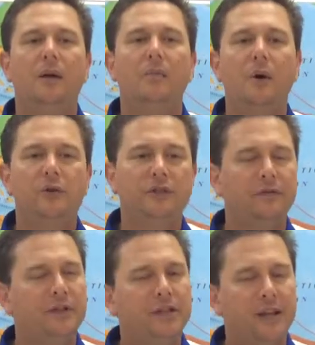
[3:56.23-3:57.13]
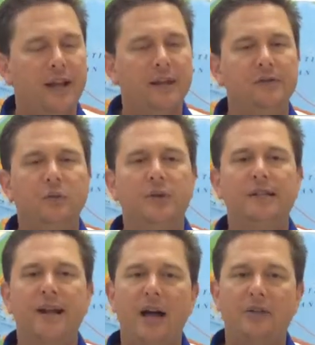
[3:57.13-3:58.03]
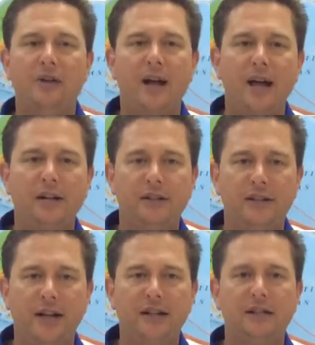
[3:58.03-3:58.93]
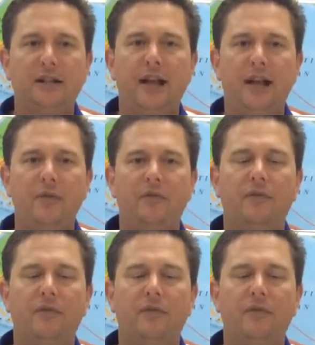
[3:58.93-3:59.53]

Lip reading: Most of the slaves in what's now the United States came